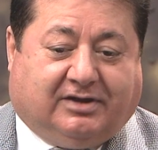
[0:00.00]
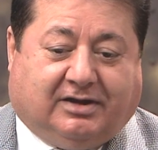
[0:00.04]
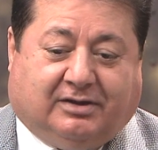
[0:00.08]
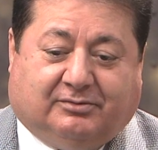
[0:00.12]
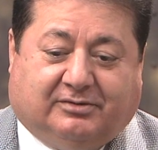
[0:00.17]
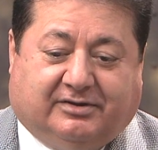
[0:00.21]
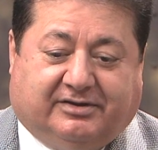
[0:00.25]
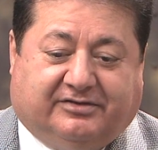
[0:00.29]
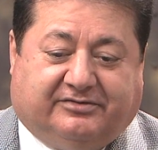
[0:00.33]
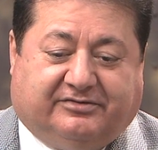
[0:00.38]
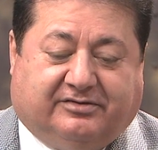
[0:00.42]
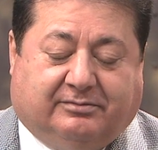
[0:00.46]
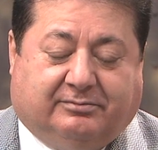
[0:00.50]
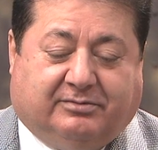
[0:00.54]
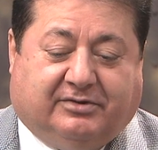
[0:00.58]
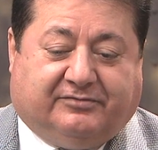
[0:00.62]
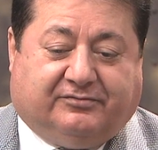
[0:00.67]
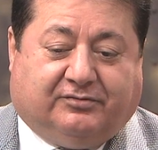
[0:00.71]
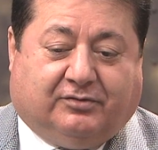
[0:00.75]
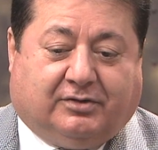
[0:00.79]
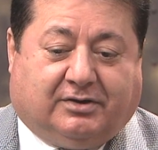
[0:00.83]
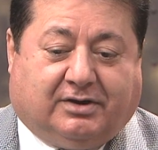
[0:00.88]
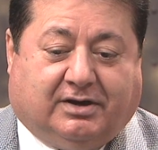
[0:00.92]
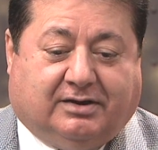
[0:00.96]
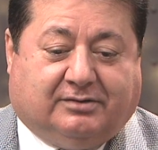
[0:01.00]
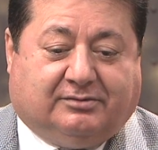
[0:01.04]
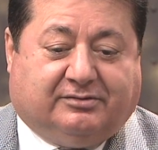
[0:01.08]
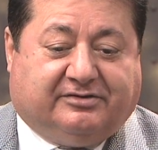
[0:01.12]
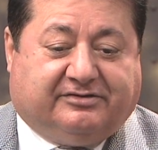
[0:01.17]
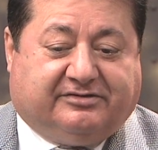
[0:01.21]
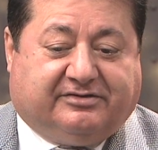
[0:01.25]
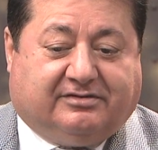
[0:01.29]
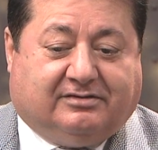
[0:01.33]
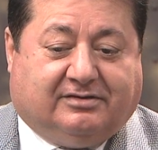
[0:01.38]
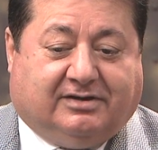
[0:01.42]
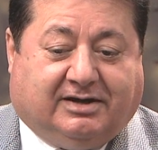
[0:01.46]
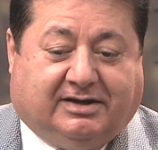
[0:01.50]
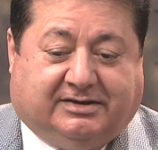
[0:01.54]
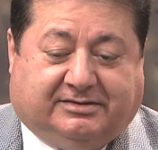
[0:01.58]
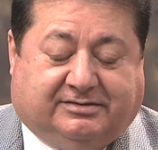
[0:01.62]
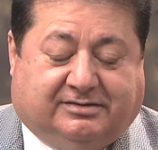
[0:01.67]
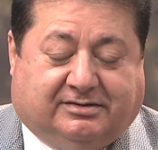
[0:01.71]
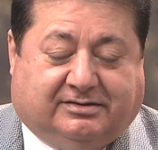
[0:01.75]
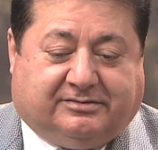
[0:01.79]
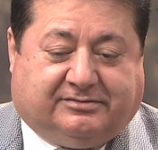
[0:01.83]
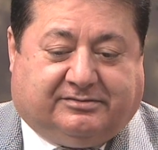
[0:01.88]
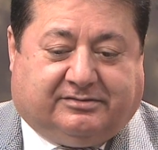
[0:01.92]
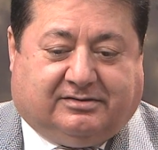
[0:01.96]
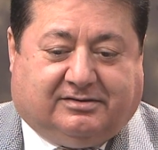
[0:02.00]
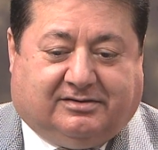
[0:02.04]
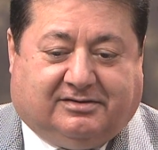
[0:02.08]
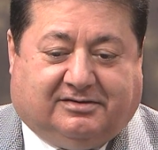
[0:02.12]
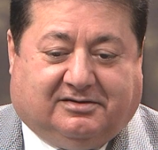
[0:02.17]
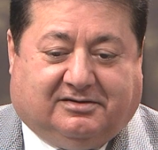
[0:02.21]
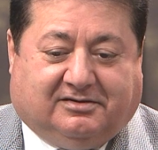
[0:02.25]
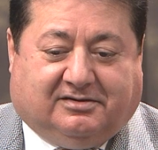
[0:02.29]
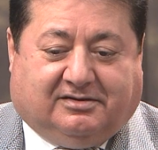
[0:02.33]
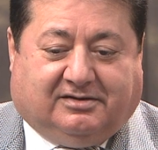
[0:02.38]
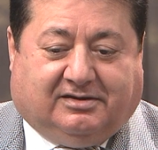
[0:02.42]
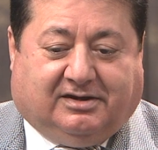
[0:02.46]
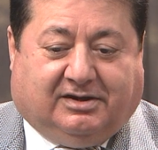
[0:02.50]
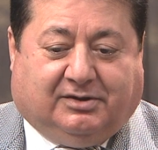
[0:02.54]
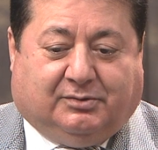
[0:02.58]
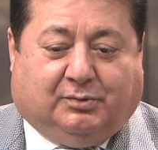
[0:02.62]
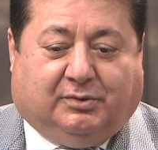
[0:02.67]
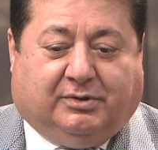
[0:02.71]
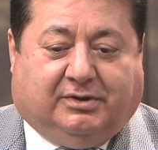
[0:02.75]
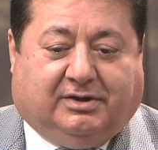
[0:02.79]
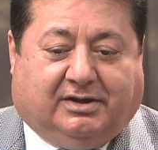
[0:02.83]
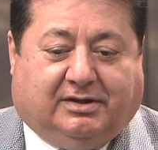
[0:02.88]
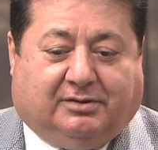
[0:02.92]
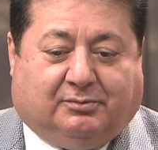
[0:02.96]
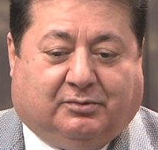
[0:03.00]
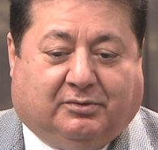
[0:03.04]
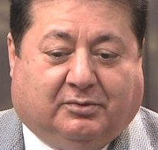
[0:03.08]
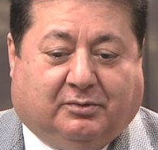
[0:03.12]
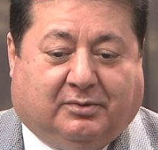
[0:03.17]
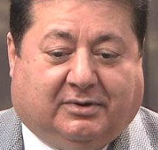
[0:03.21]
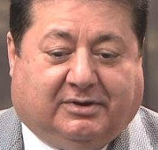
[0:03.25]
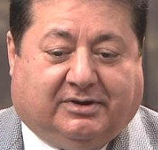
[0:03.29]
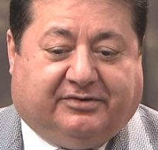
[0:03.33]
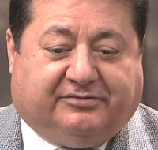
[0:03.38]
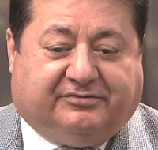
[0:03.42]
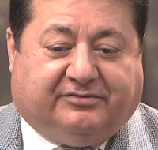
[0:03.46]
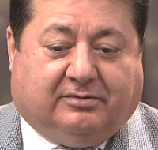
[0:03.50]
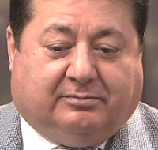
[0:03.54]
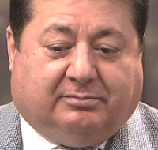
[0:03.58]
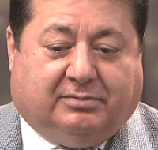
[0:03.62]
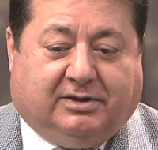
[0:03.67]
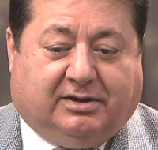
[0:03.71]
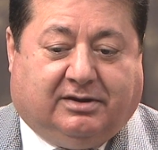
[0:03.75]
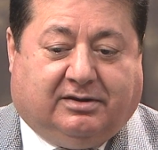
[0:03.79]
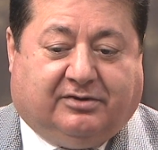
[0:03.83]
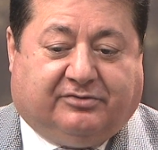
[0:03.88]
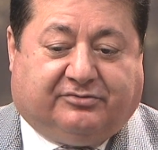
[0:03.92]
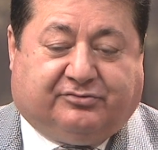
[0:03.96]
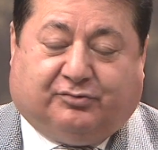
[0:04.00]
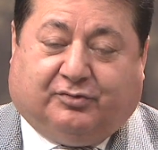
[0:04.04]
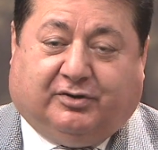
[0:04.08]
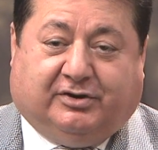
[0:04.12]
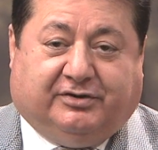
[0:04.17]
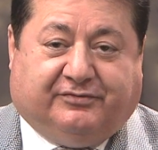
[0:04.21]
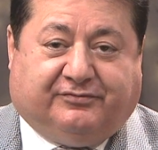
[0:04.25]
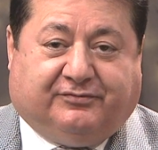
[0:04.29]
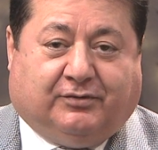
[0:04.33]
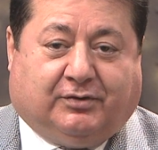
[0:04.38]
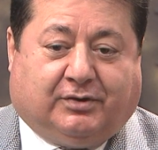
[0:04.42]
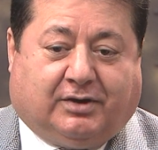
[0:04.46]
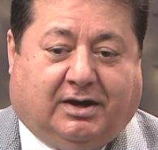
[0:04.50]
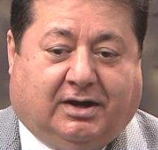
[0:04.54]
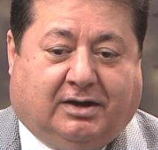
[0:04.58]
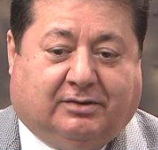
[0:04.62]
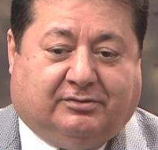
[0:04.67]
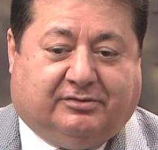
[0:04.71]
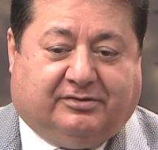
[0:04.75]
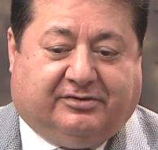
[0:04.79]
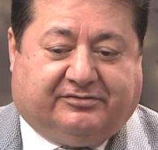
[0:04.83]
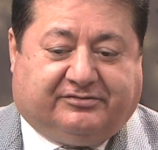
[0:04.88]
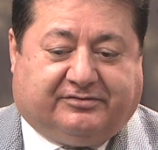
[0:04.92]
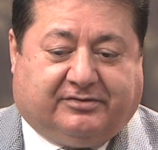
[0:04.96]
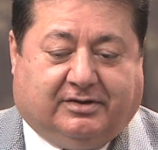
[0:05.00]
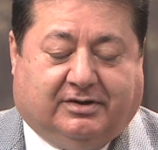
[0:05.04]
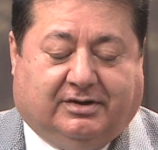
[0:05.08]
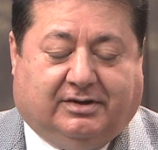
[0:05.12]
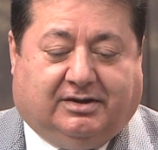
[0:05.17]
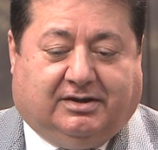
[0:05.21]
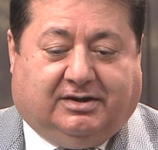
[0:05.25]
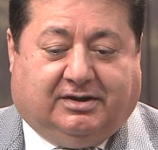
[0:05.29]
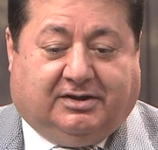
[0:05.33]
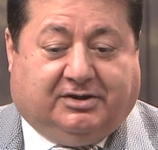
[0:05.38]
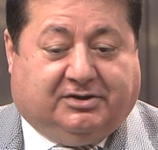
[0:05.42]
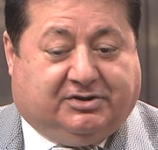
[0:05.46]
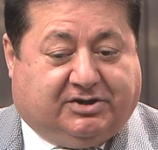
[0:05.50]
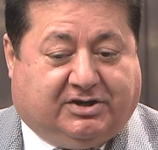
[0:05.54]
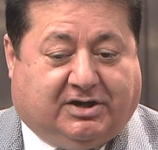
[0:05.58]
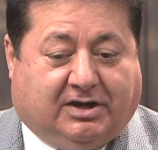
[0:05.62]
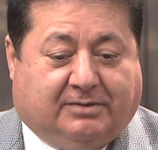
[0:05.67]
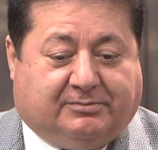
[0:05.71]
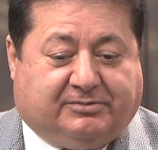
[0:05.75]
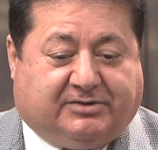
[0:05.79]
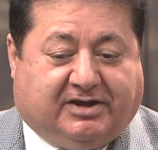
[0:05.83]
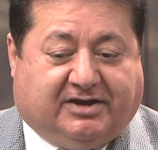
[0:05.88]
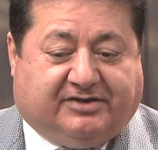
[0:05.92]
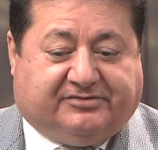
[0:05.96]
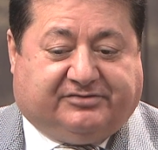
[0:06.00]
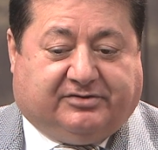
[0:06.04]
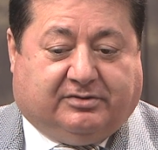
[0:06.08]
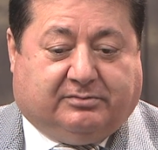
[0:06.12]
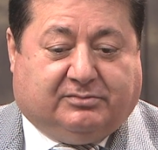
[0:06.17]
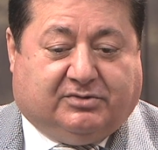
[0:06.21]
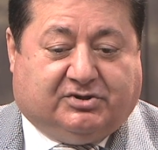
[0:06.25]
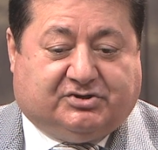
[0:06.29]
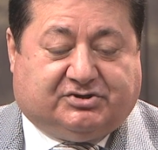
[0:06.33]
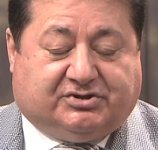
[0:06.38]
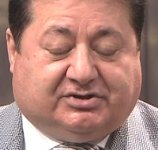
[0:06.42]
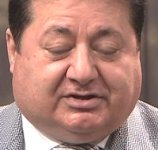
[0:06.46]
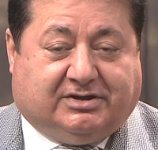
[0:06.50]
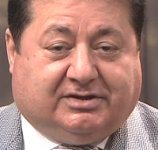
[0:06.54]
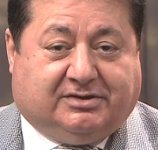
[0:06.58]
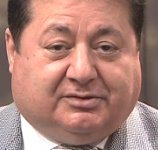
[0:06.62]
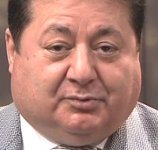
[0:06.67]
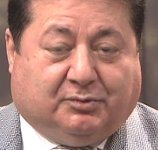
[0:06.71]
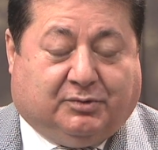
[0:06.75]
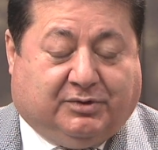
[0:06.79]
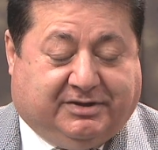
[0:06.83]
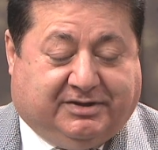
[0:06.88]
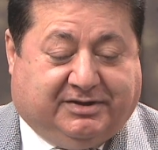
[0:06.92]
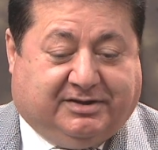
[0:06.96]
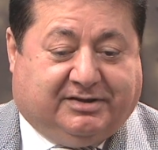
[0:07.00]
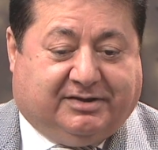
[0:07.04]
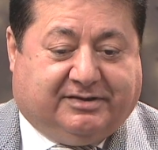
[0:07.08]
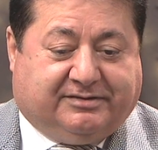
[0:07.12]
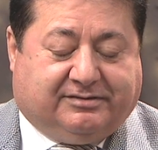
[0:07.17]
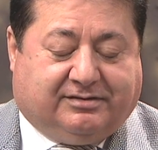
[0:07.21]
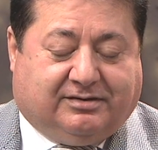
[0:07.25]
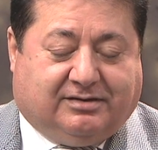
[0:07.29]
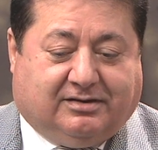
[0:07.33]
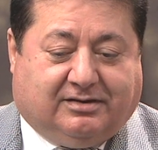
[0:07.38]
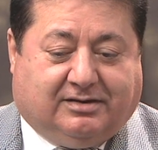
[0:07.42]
I wanted to be 4 hours. I did. And we wanted to be 24 hours in Comcast in Michigan. We did.